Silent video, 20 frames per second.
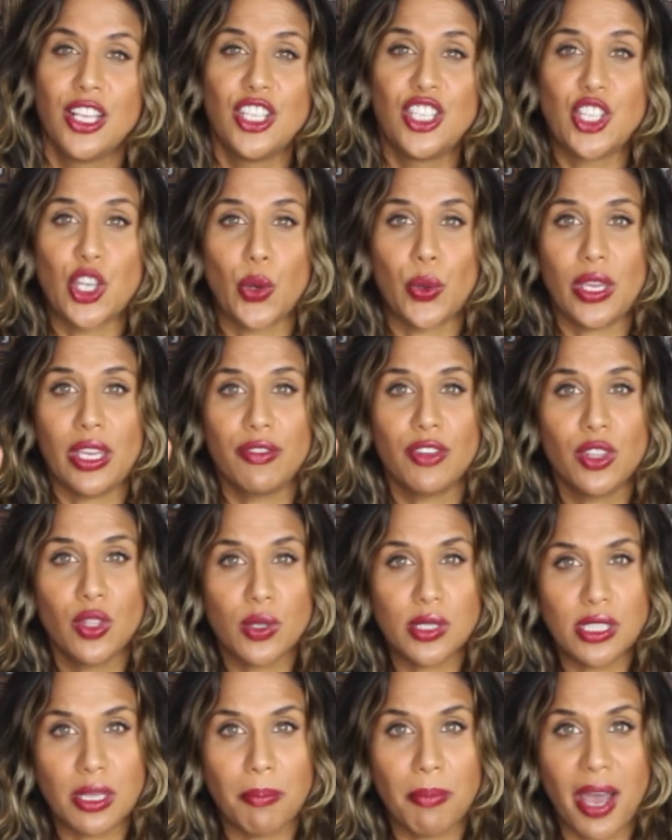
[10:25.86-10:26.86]
So even
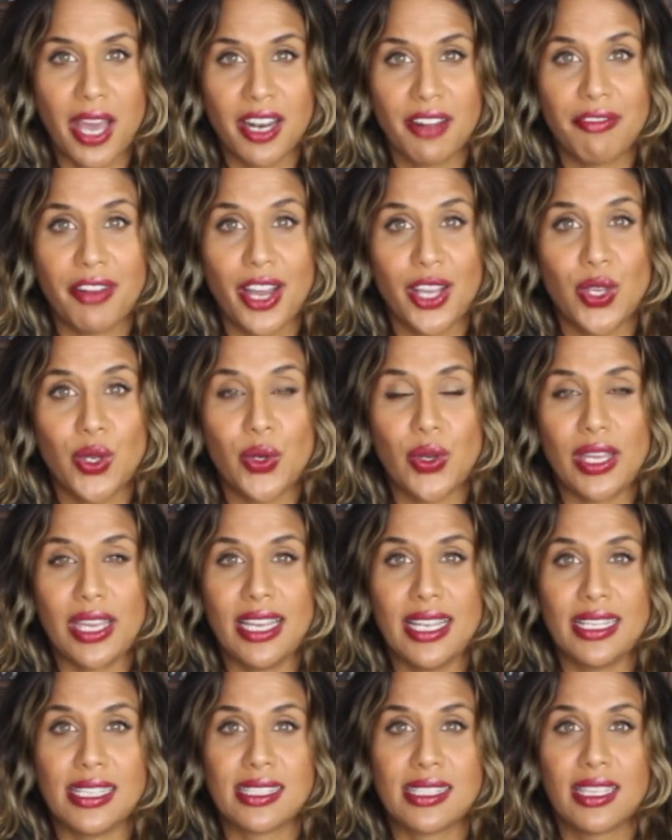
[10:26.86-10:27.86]
though Samana Vayu
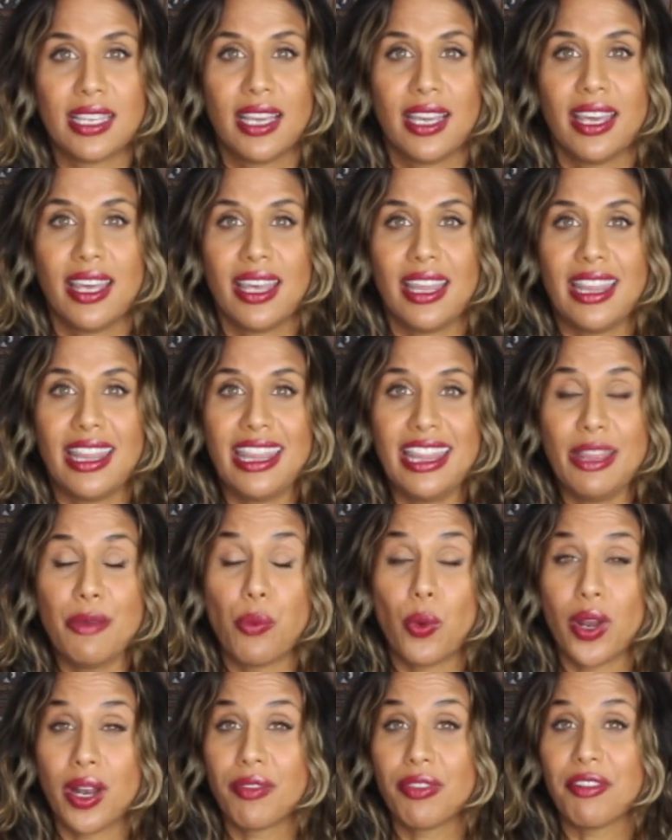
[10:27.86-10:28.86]
is
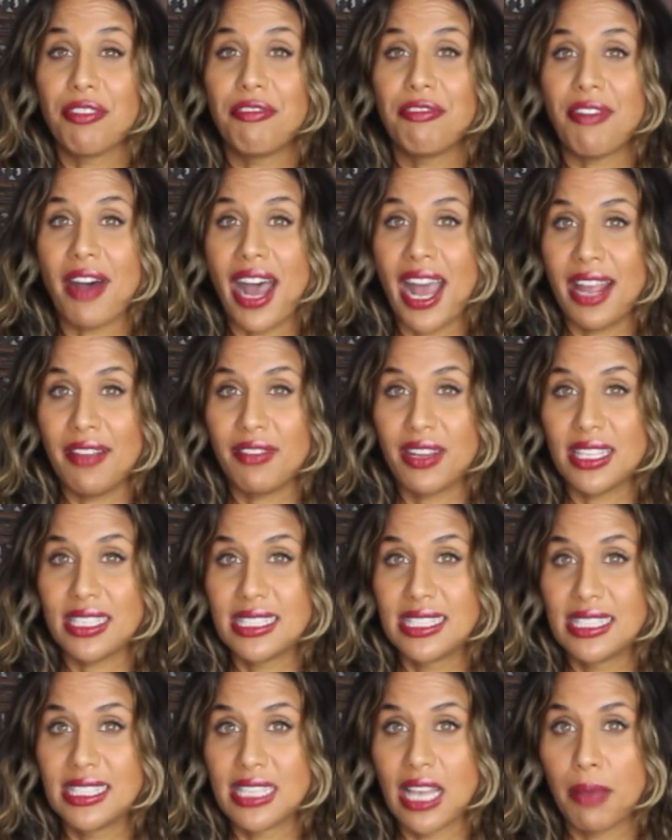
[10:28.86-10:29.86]
one of the 5
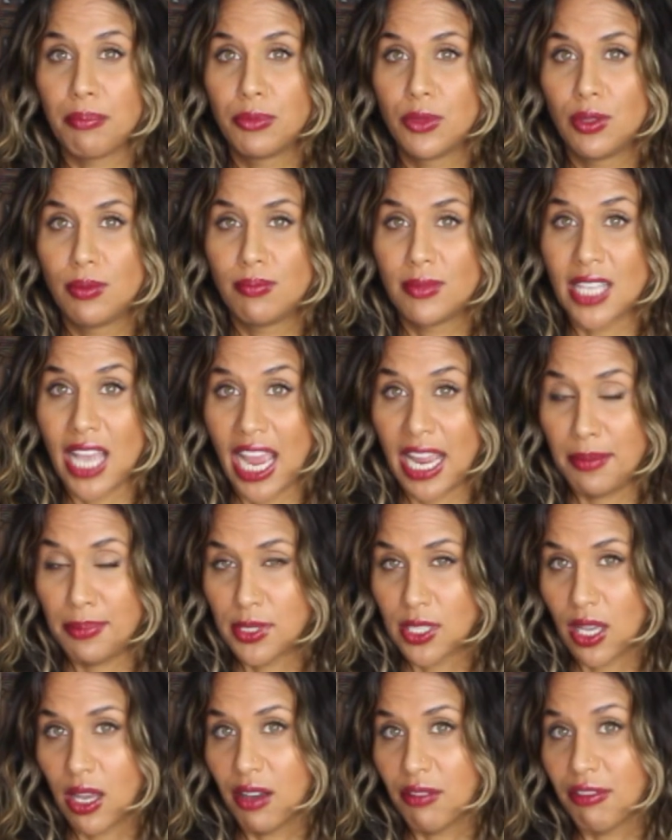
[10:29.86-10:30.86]

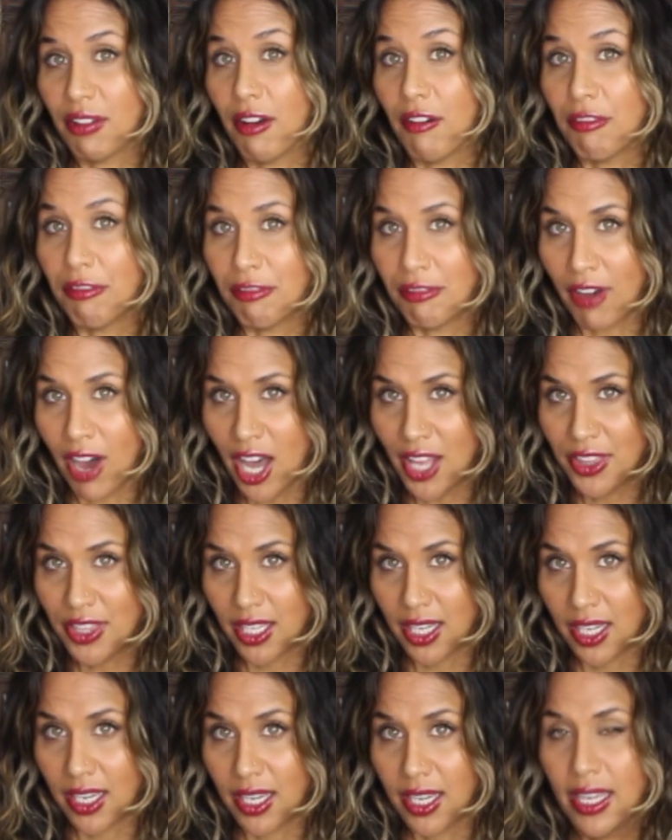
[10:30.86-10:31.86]
subtypes of
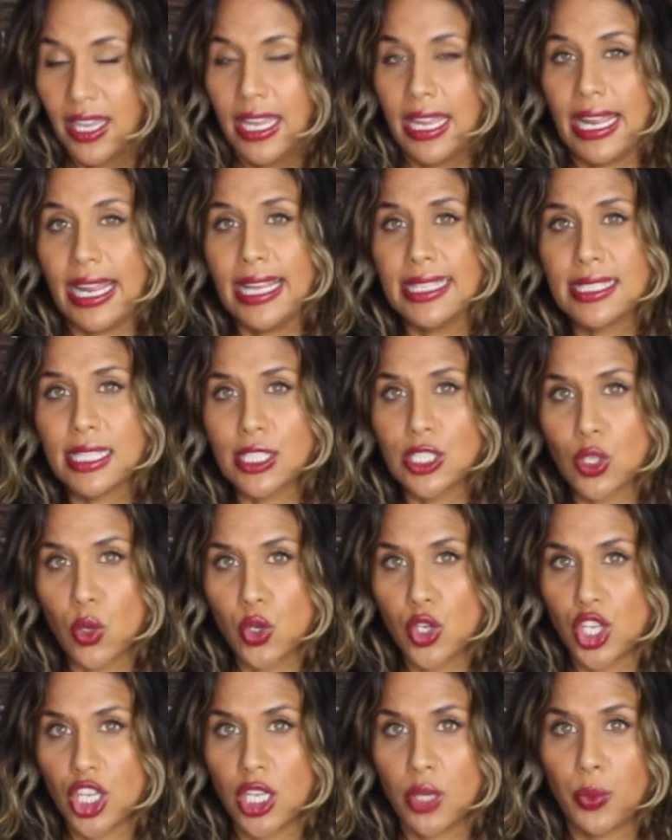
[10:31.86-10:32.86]
Vata, it's
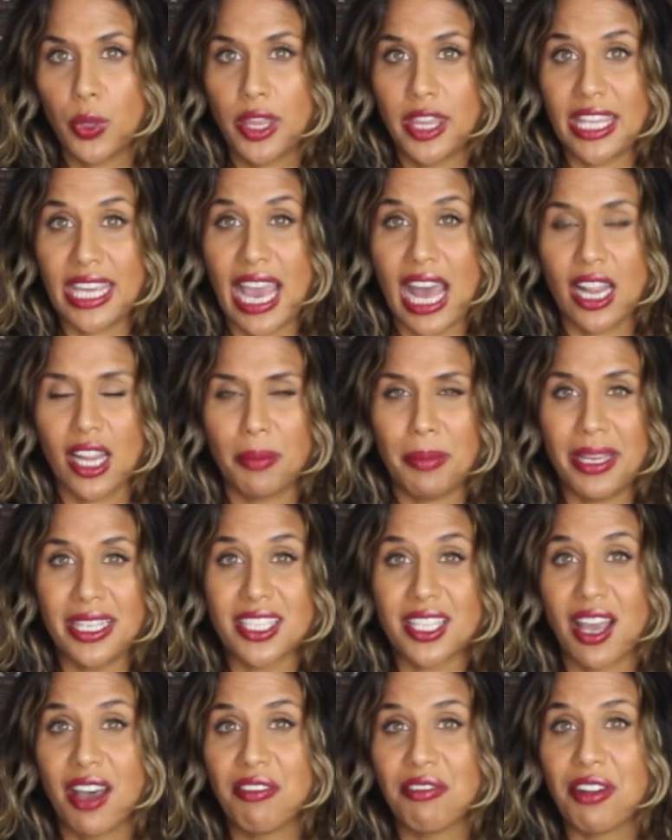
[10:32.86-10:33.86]
associated with the
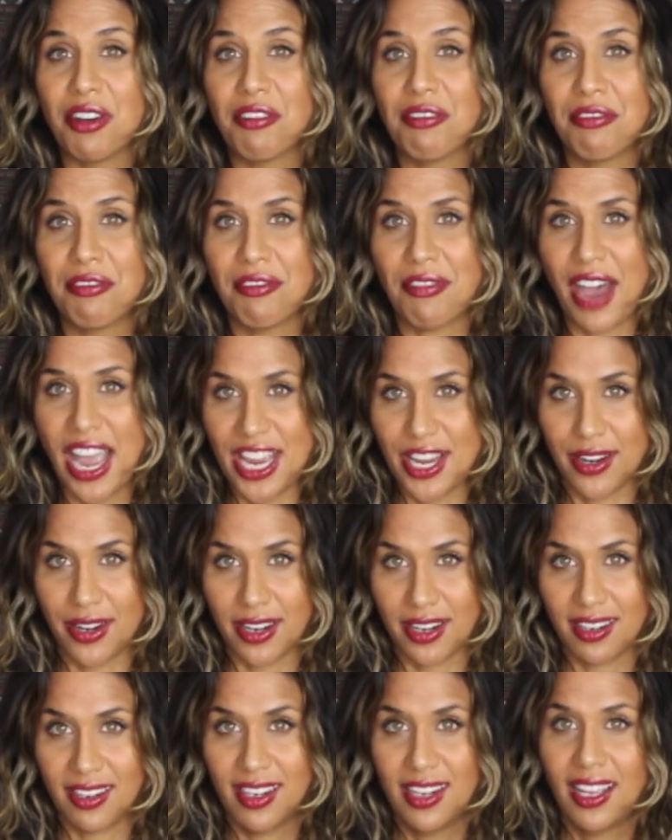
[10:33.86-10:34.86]
element of
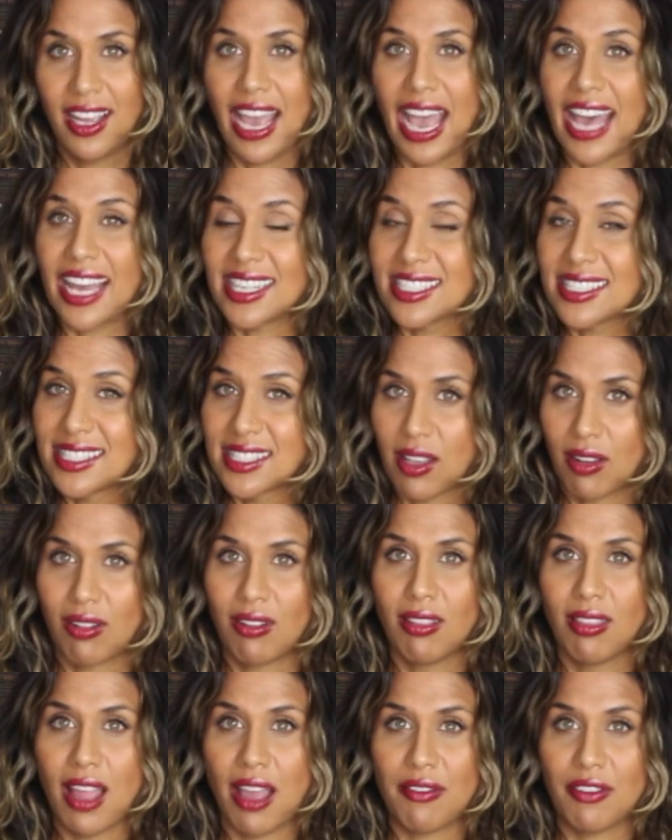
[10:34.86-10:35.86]
fire at a
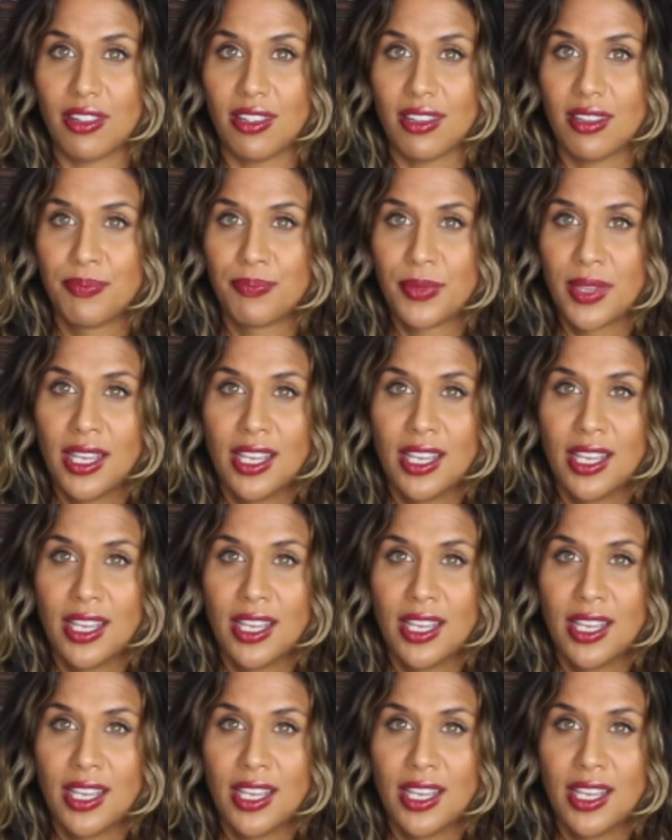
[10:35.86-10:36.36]
subtle level.